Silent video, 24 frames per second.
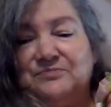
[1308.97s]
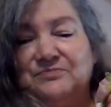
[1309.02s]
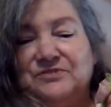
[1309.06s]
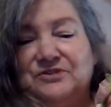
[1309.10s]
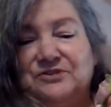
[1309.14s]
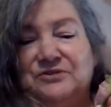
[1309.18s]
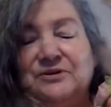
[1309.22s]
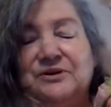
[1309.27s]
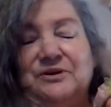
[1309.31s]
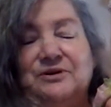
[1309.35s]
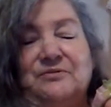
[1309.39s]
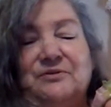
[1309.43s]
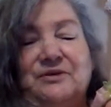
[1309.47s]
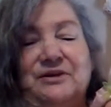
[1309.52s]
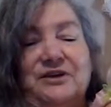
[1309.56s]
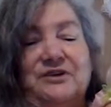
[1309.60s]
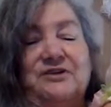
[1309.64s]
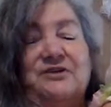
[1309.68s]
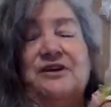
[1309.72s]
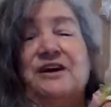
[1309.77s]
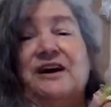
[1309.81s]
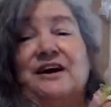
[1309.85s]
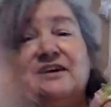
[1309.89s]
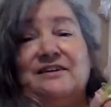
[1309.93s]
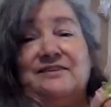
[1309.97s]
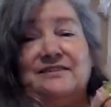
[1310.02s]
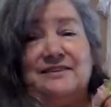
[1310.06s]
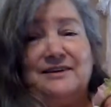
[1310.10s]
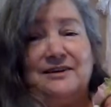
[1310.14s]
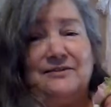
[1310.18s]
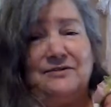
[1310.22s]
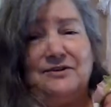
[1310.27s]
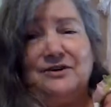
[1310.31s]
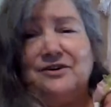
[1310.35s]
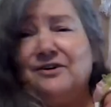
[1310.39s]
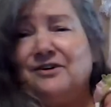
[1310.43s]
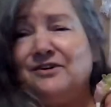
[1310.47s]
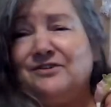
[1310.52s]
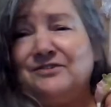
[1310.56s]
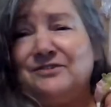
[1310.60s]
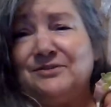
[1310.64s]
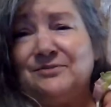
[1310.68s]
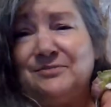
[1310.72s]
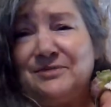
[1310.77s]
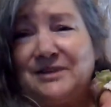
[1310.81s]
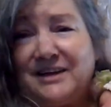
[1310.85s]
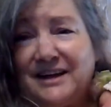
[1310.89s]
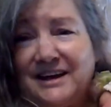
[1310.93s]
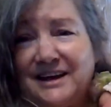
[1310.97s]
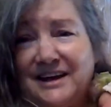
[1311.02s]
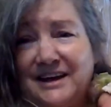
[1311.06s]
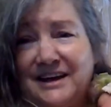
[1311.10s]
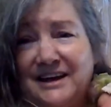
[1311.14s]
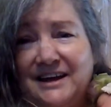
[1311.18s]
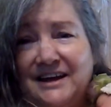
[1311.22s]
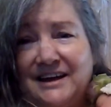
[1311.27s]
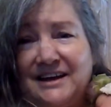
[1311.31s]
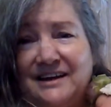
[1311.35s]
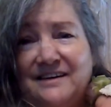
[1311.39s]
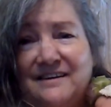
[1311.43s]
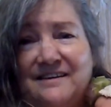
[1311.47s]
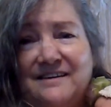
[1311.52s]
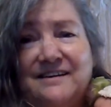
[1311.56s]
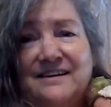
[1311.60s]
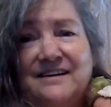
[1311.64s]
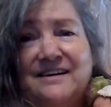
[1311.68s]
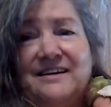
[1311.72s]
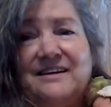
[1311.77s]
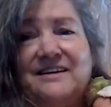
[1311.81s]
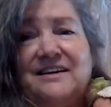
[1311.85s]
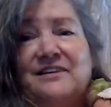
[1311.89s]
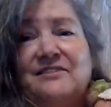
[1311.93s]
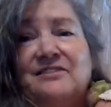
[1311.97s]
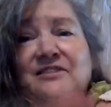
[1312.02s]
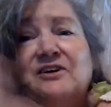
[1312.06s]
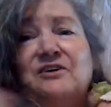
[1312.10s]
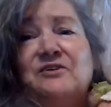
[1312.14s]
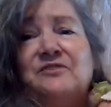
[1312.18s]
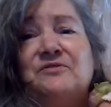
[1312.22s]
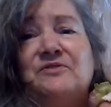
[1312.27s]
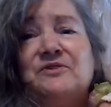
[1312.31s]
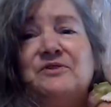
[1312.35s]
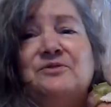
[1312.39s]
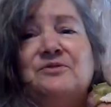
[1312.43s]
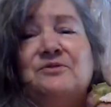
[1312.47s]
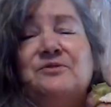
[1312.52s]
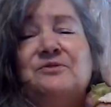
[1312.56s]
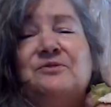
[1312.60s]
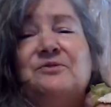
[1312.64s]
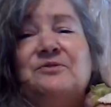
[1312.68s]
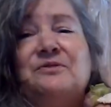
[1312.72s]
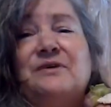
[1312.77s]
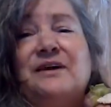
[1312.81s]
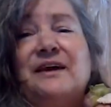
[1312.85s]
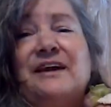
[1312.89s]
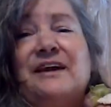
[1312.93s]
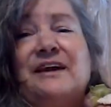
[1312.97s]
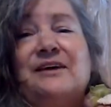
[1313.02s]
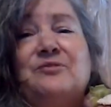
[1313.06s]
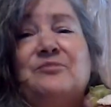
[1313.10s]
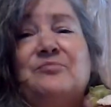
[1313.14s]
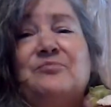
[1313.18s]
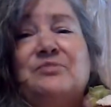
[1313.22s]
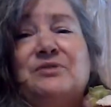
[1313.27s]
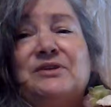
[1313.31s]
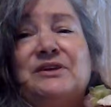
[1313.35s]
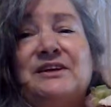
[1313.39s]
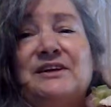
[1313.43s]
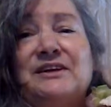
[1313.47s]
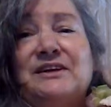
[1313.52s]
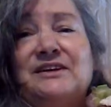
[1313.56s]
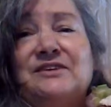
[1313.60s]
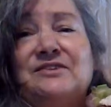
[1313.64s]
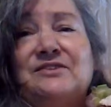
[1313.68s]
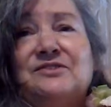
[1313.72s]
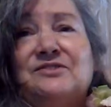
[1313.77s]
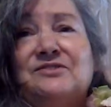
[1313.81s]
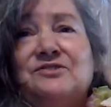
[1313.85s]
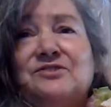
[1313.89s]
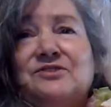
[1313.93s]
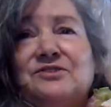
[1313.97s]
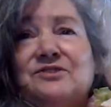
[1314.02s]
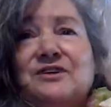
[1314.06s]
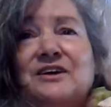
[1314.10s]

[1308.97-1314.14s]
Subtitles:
So anyway, you guys have an awesome day, and I love you, and please,